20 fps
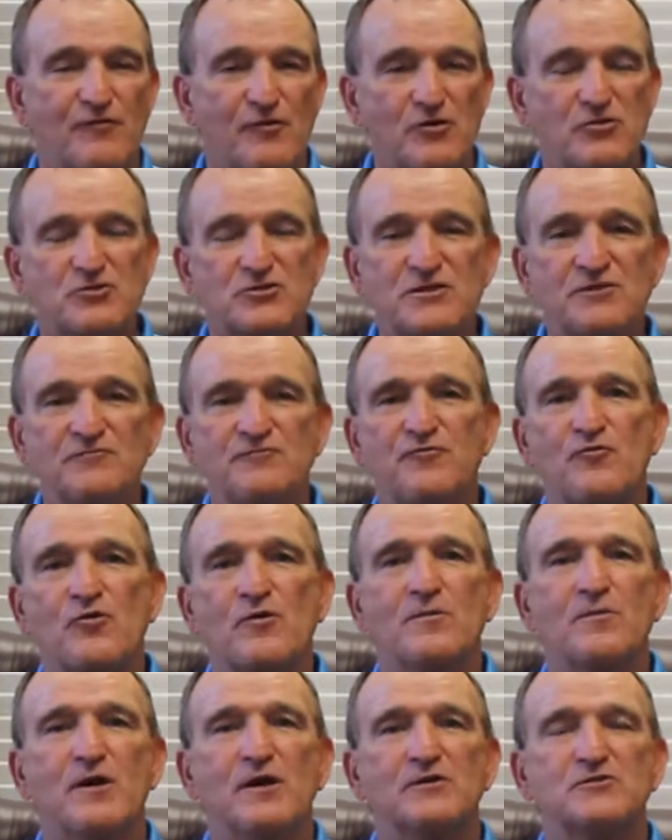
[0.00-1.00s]
First and
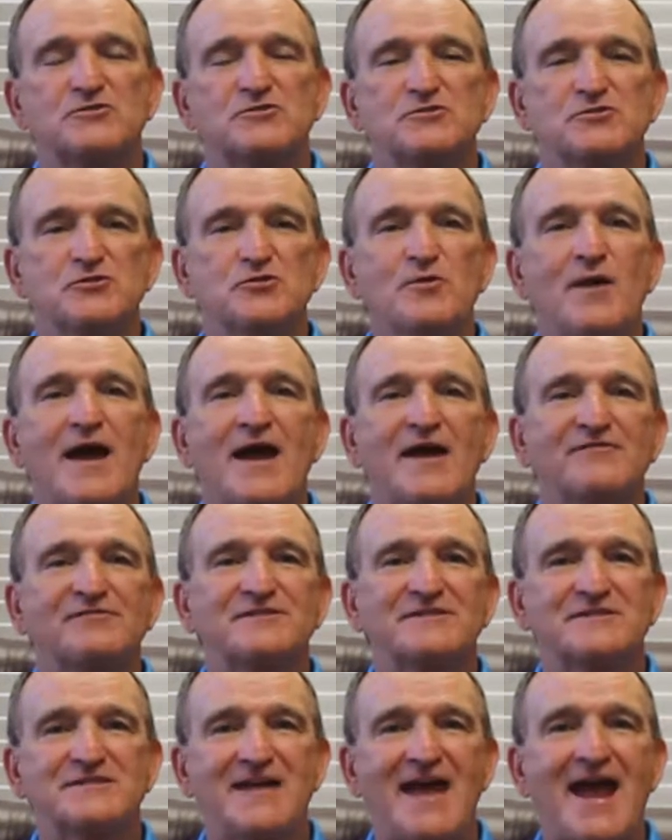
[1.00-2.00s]
foremost, you have
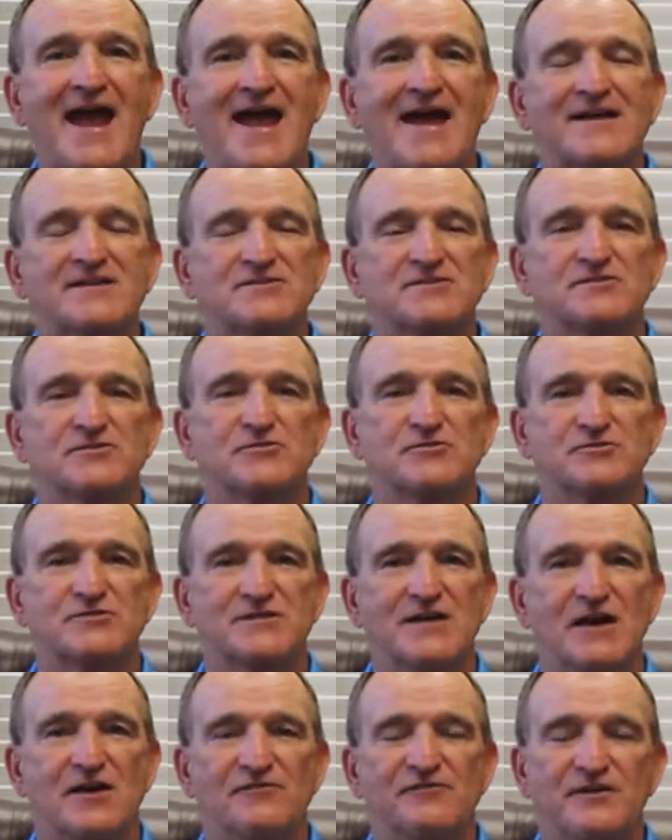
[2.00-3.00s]
to tax
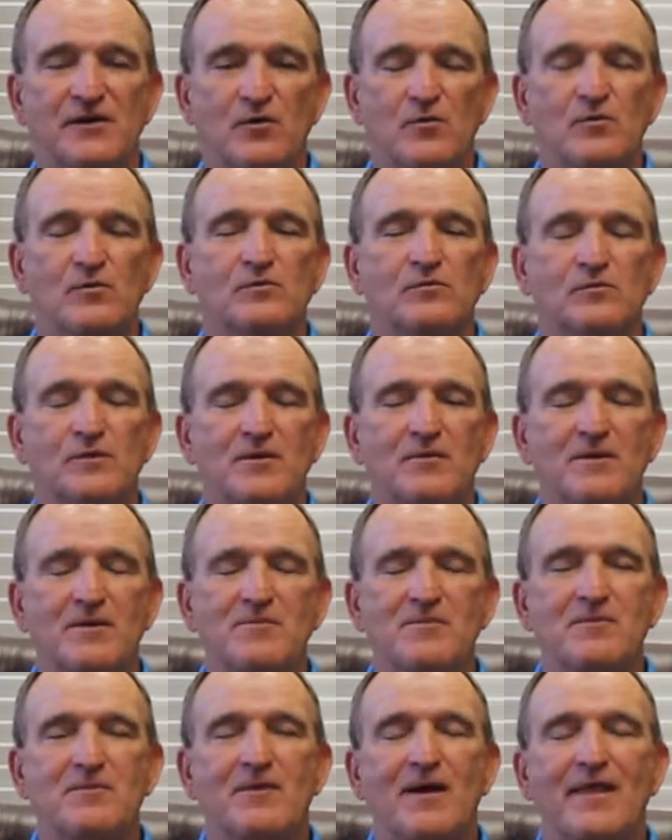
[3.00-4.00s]
yourself. Now, what do I
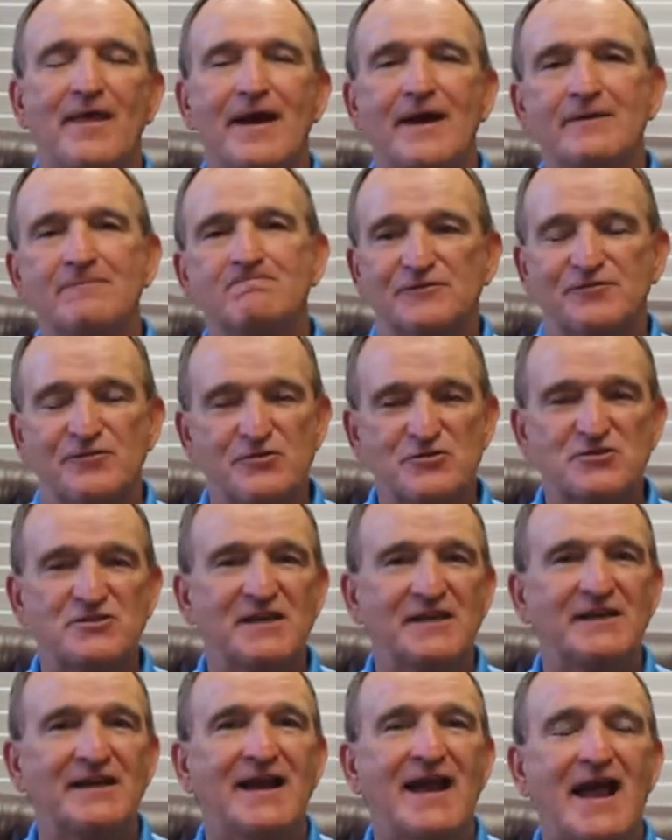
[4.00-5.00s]
mean by that? The first
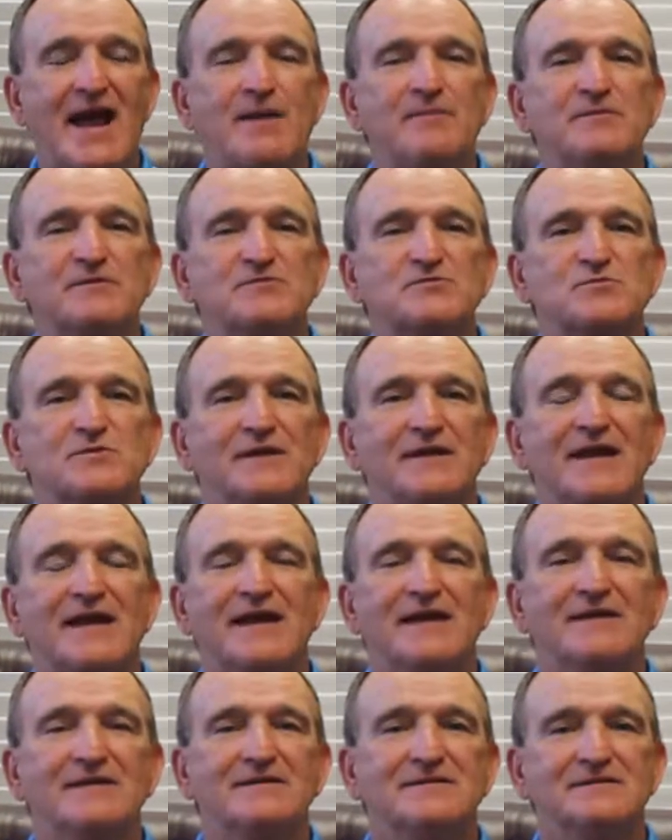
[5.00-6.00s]
thing that happens when
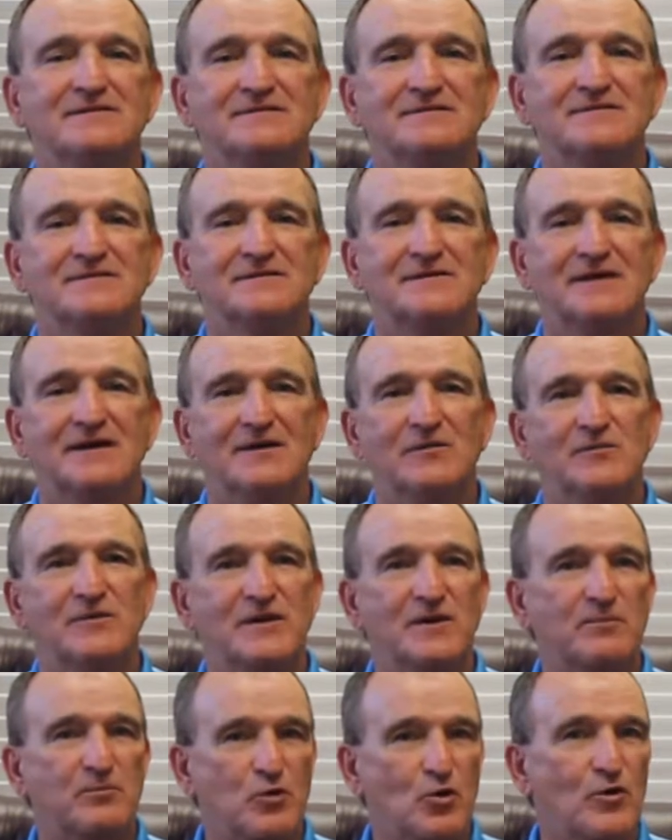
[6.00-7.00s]
they when
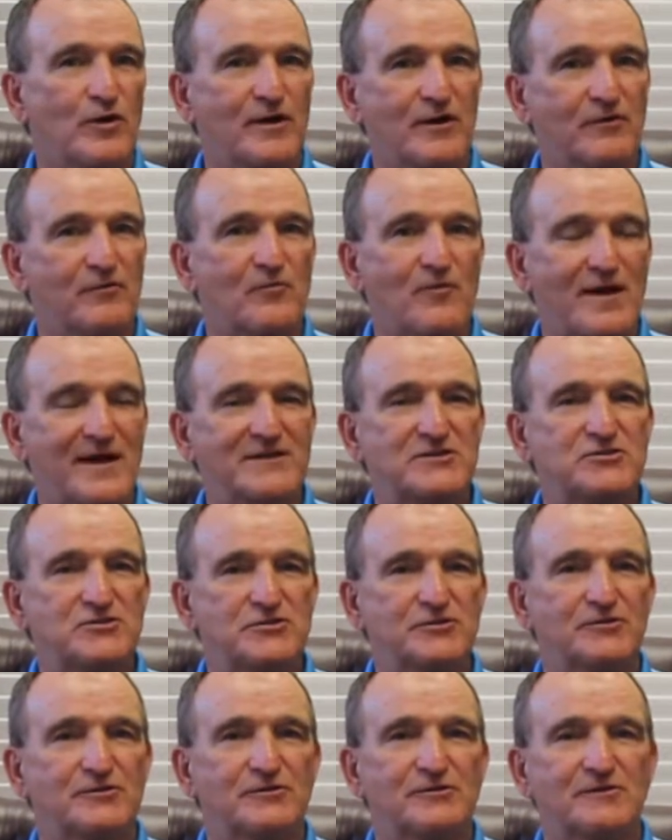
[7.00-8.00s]
the employer writes
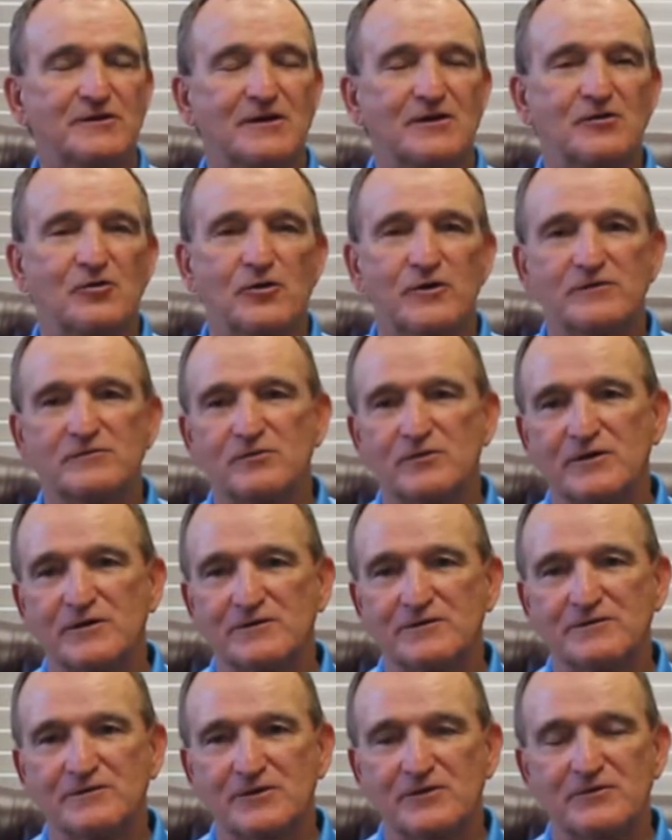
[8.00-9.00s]

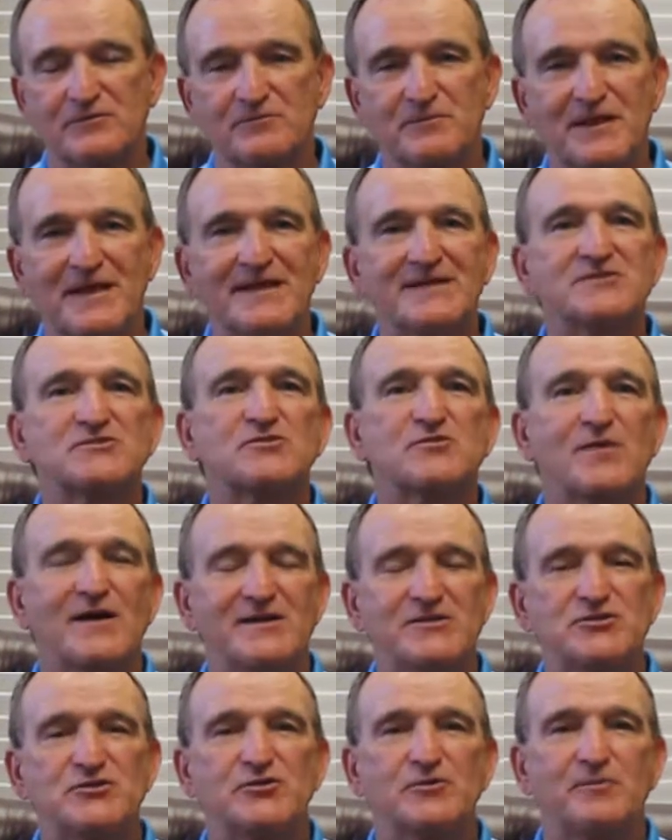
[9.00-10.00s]
or begins to
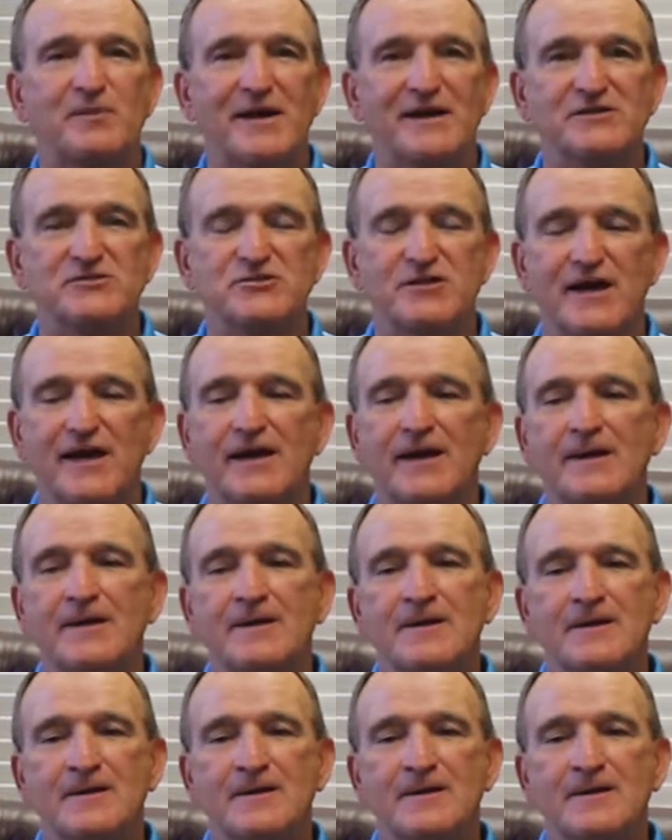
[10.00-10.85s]
write your paycheck,